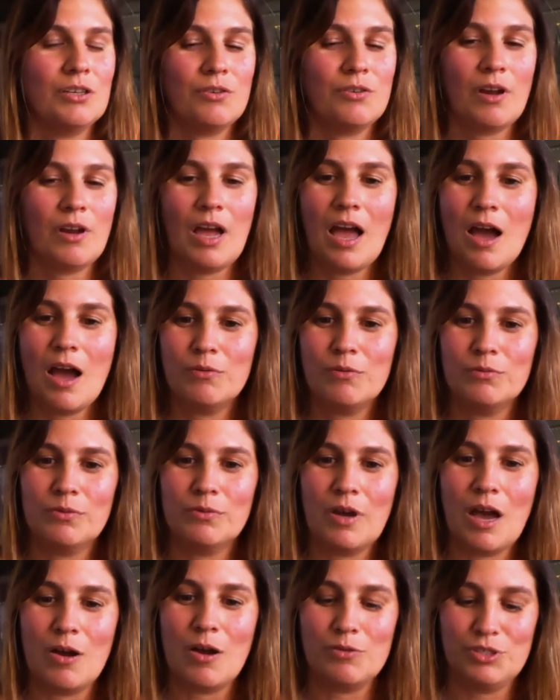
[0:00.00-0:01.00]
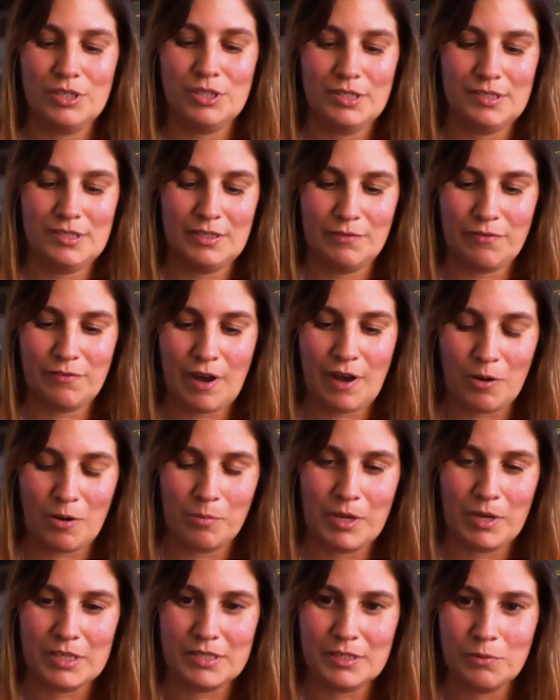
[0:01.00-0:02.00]
how this
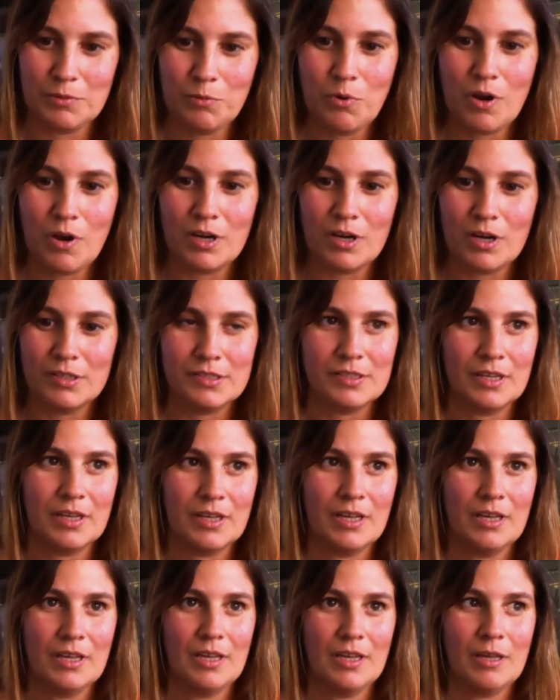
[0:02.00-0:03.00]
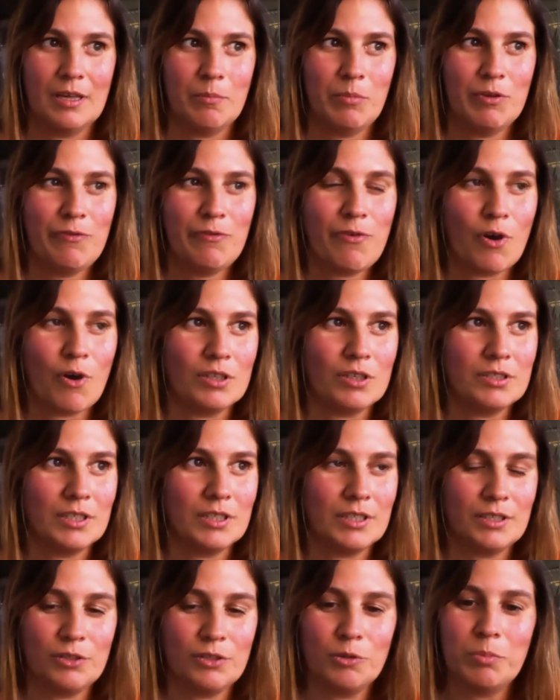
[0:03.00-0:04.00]
environment was before
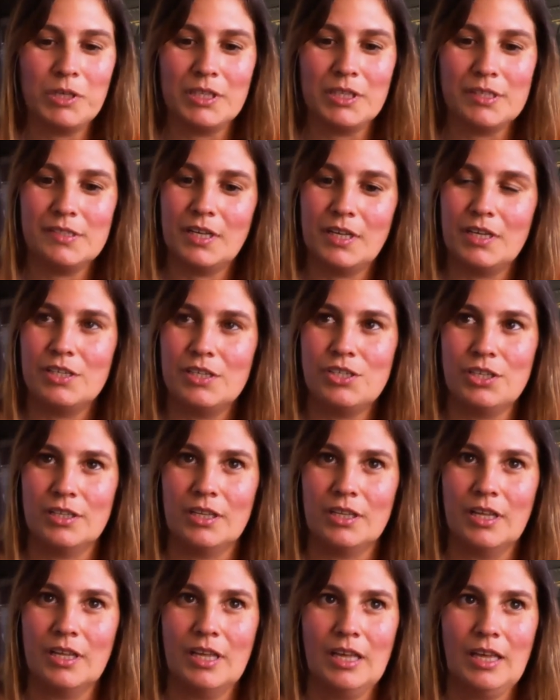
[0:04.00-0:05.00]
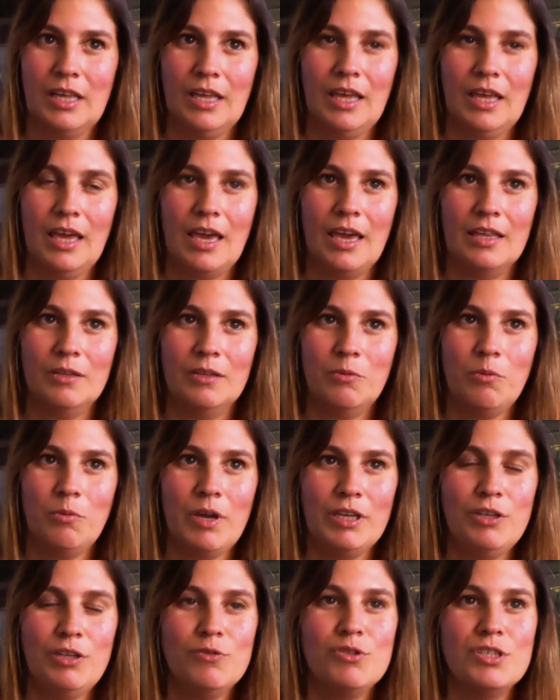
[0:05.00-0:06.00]
the urbanization. And
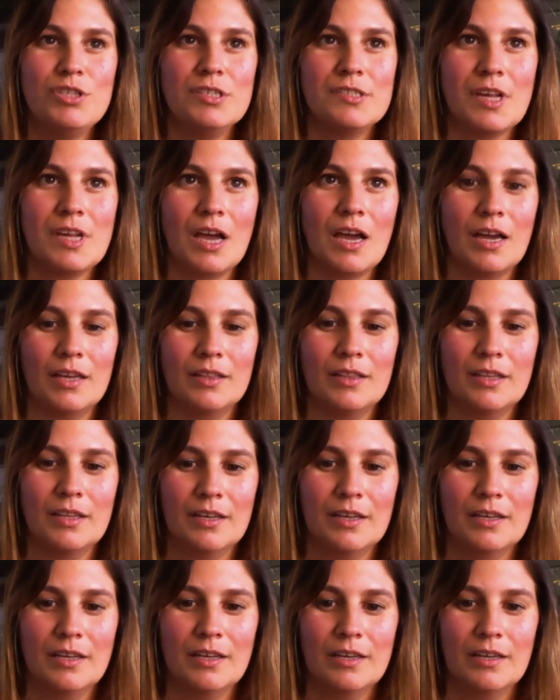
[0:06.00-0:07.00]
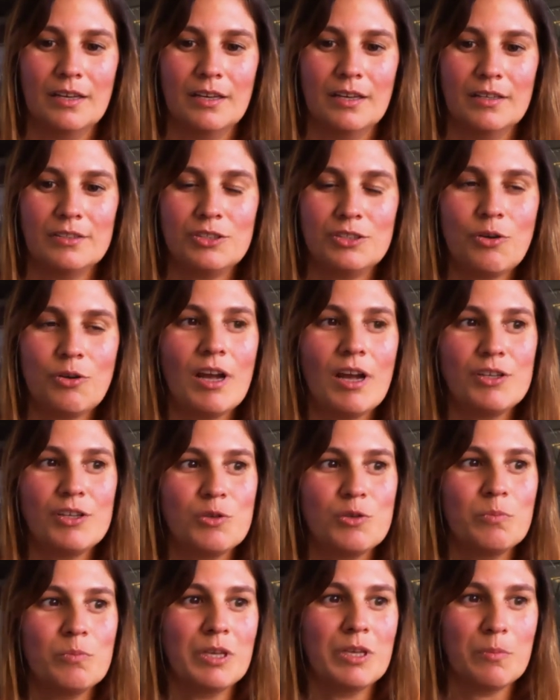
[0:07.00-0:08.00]
when you design, try
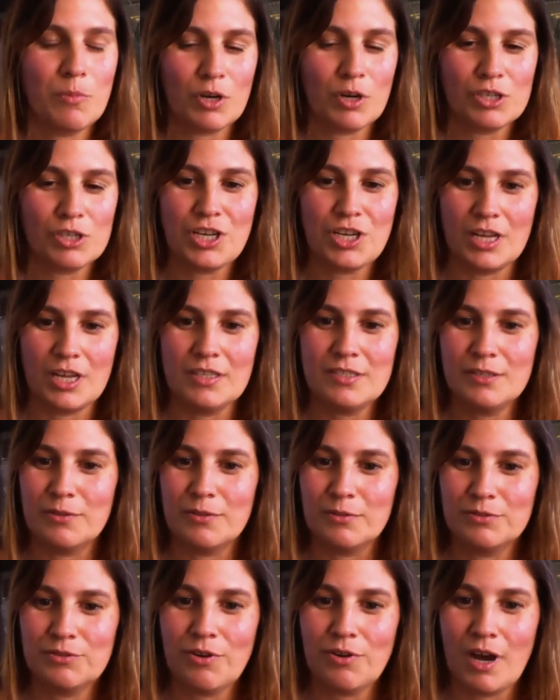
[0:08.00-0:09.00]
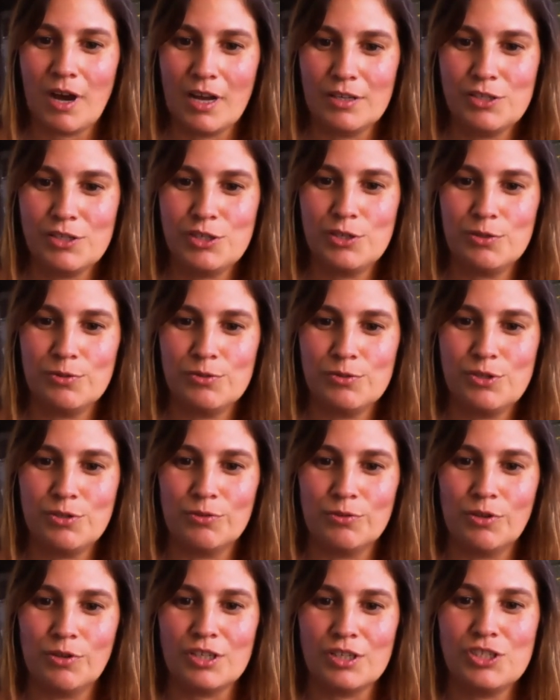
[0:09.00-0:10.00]
to be more gentle, try to
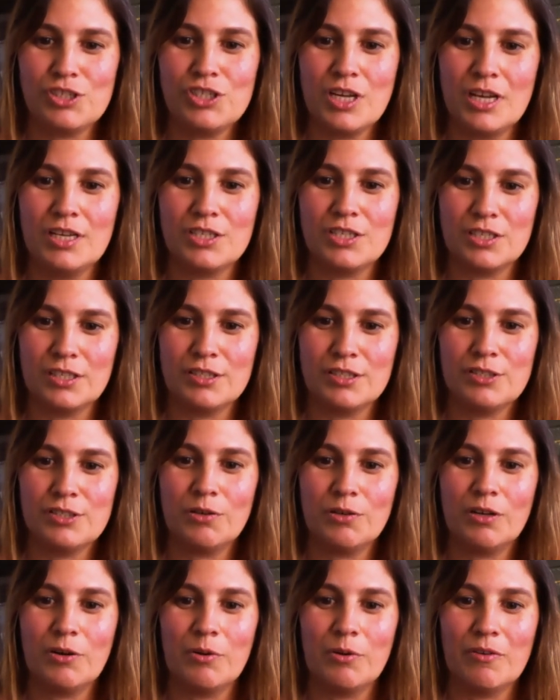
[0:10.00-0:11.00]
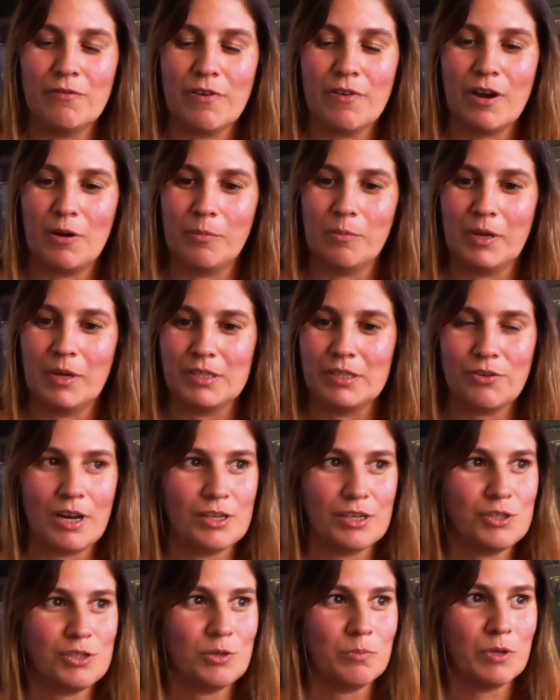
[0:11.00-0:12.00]
not change the total environment, try
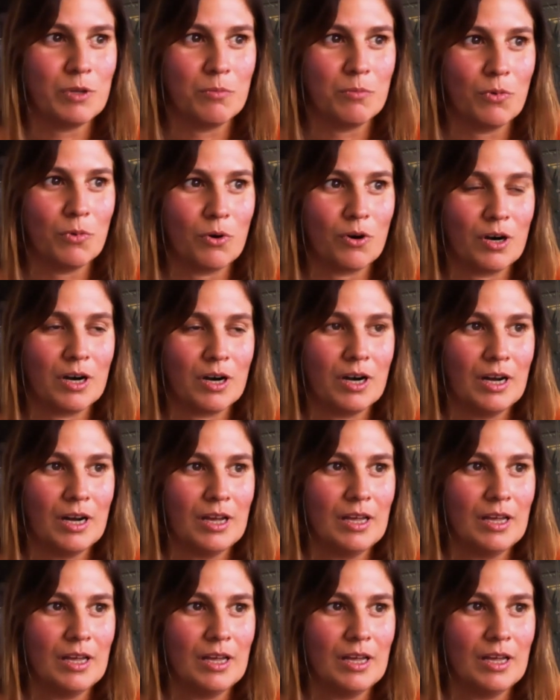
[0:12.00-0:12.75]
to be more